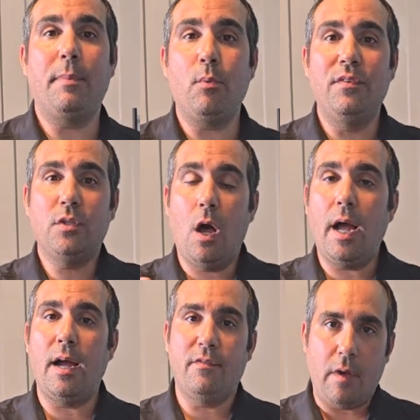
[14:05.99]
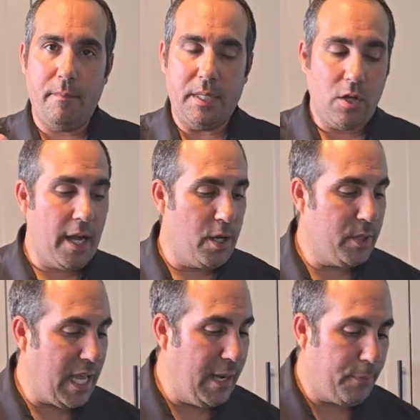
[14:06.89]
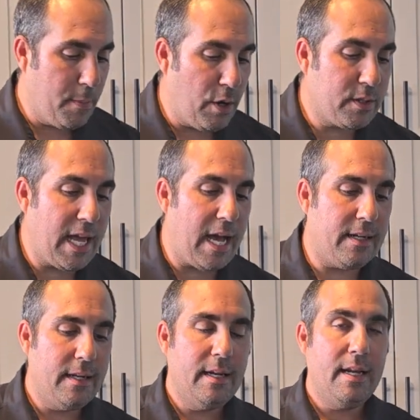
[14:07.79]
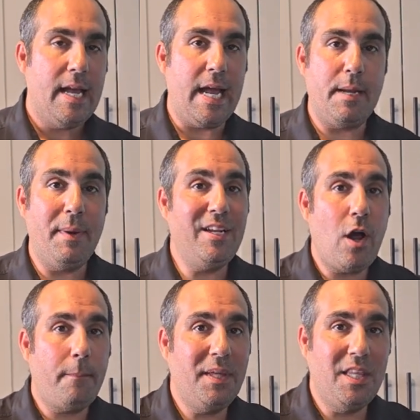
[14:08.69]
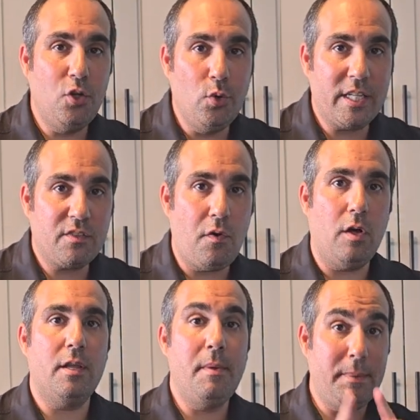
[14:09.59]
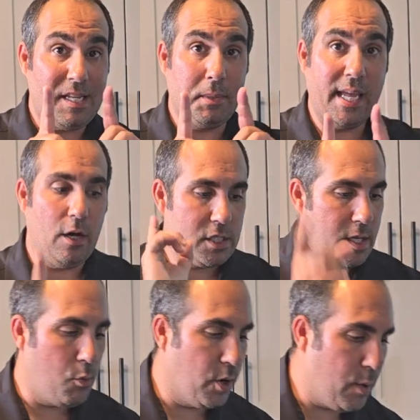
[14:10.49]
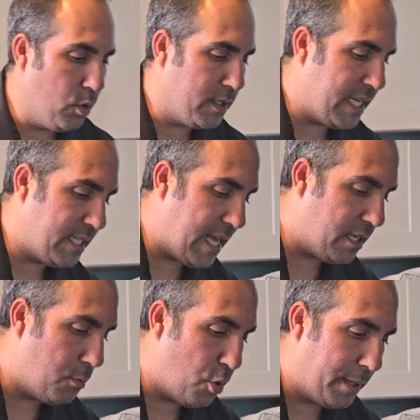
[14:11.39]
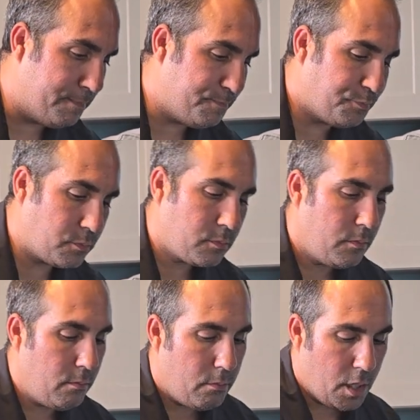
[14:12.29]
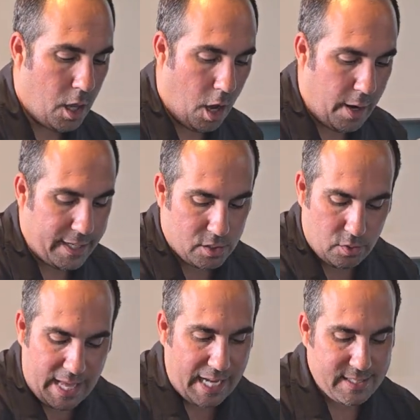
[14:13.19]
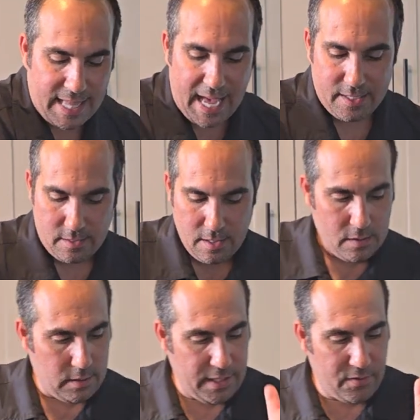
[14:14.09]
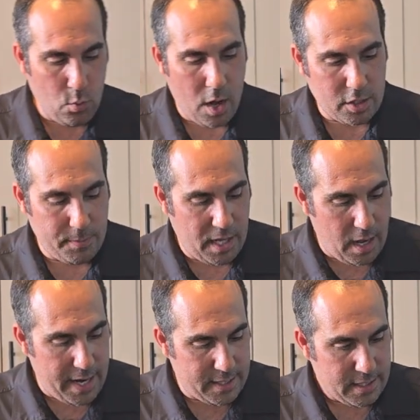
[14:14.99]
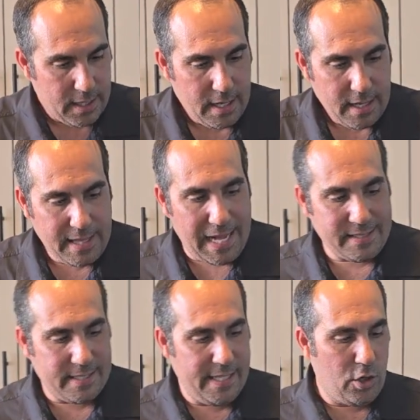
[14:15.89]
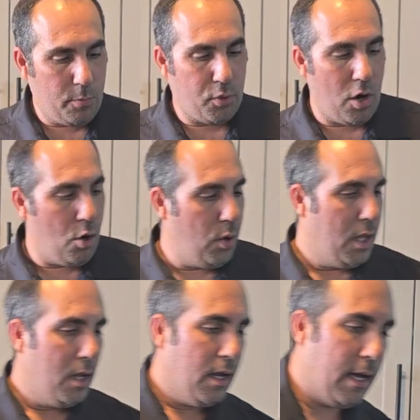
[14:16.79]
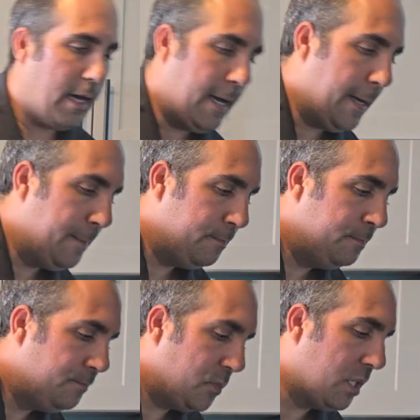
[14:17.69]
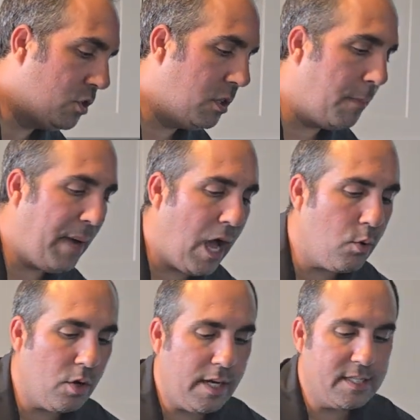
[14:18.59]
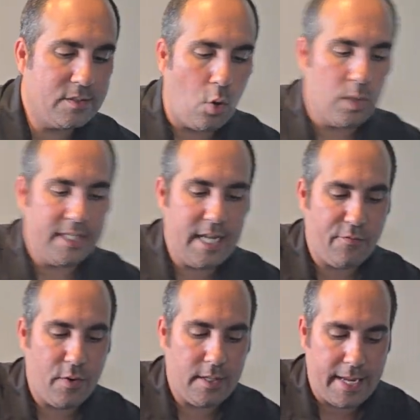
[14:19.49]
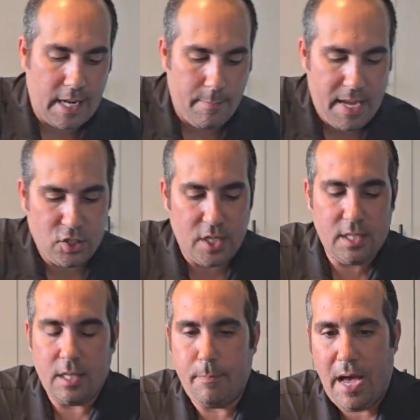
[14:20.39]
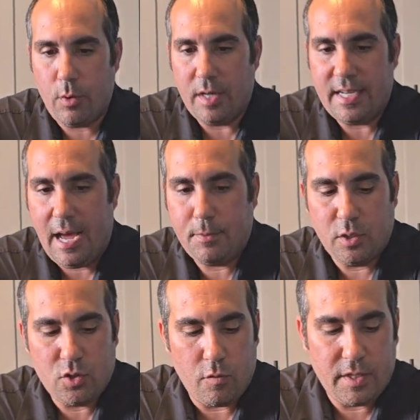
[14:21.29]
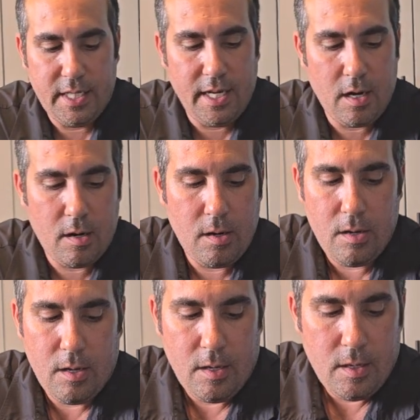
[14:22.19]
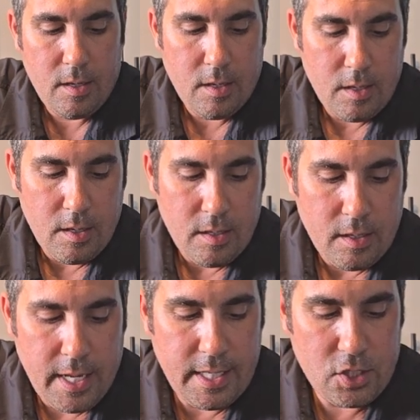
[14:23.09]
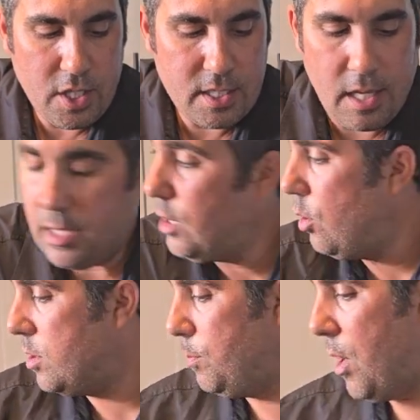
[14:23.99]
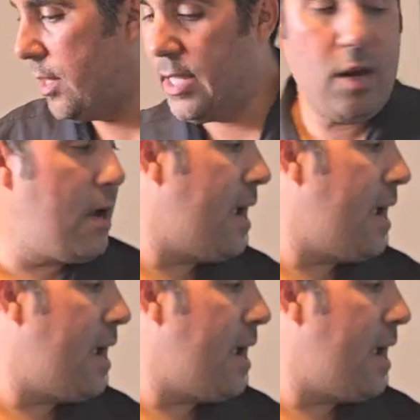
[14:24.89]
But I've been talking with Aiper about that, and it may not be the unit's fault. It may be something else, and we'll get to that in a moment. All right, so that's that. Leaving water behind. That's the Seagull Pro. The power is totally different. Like I mentioned, the power adapter is over here, and it's just a little spot there.